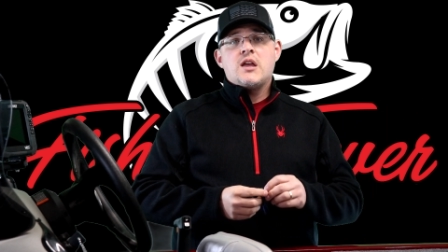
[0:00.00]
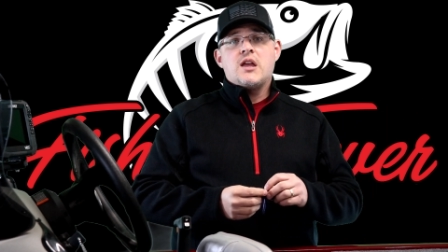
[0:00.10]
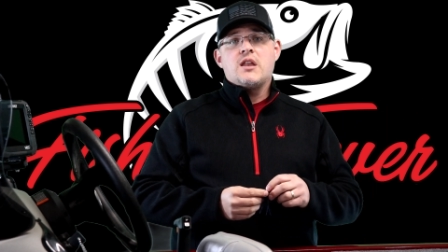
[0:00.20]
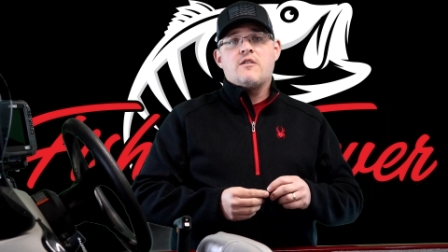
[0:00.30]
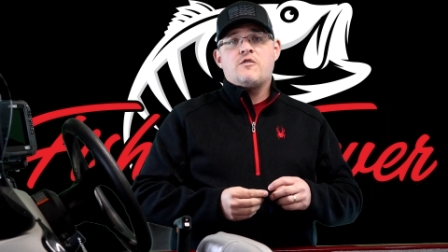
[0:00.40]

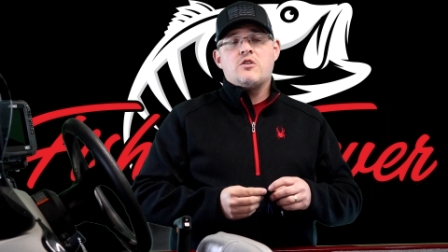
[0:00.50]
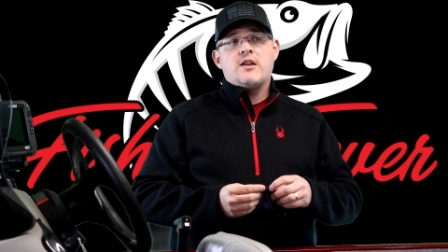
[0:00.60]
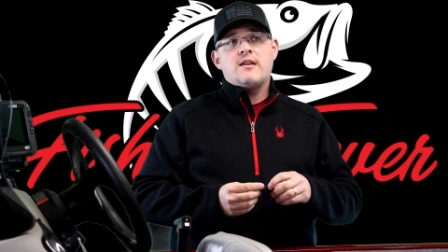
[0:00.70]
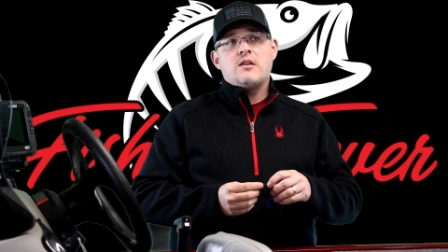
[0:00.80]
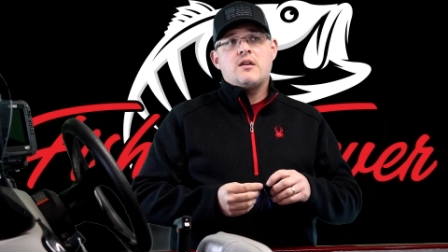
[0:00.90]
And if you
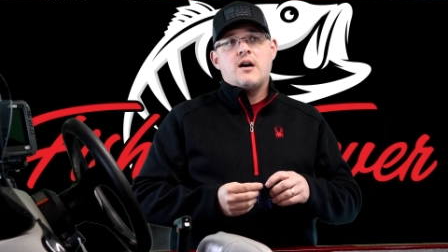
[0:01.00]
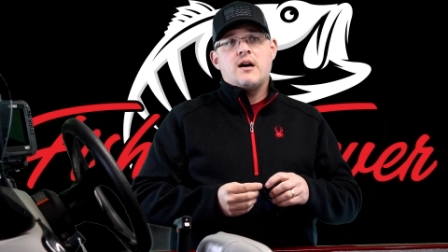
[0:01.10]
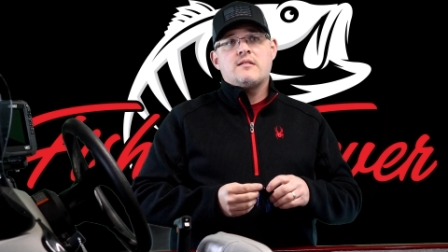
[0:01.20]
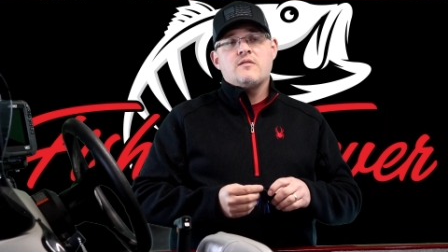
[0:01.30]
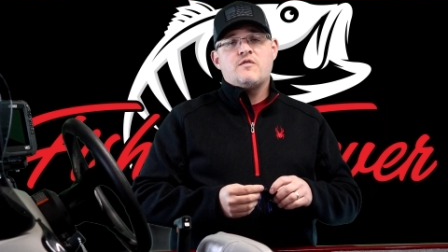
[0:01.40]
get
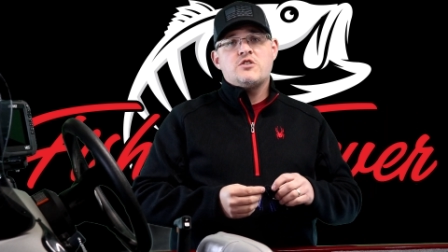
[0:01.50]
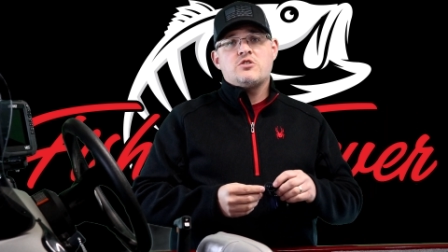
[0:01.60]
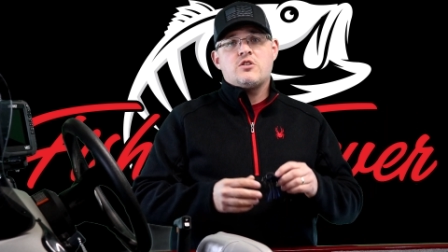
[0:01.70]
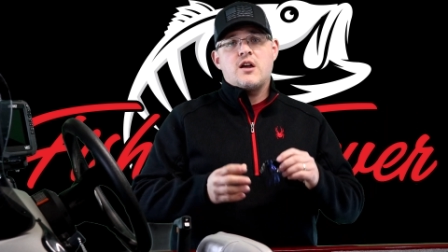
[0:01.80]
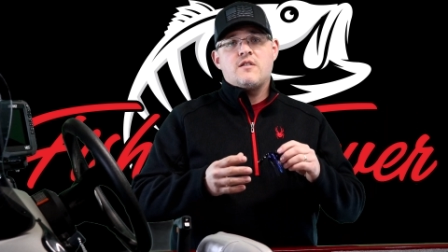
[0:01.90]
some
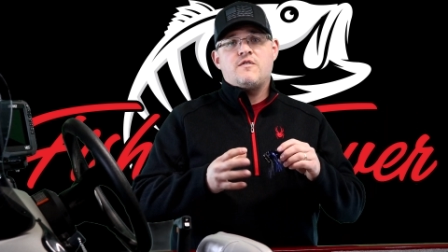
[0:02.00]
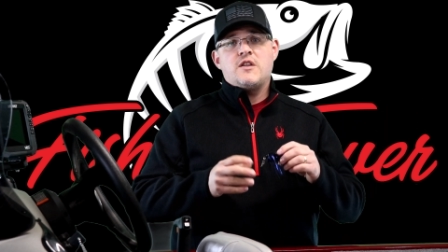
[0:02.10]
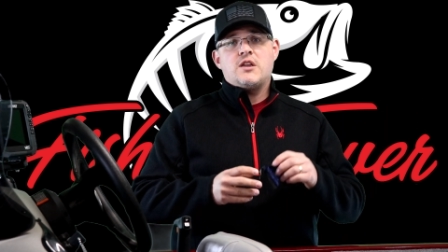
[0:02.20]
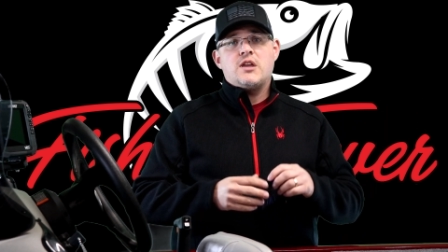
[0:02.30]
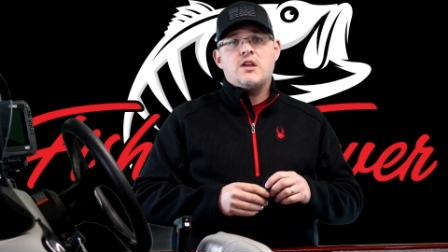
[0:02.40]
fish that are kind of
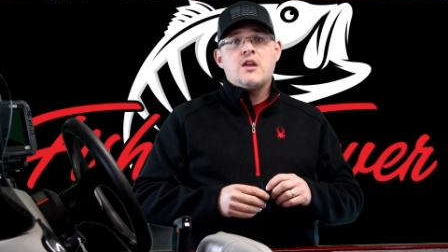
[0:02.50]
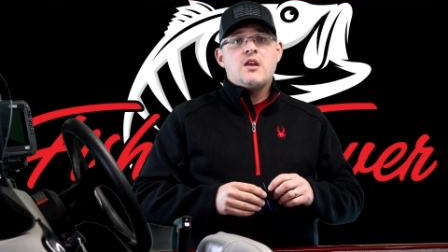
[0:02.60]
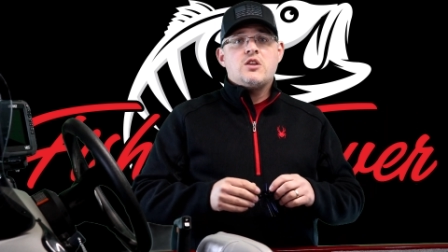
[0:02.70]
finicky,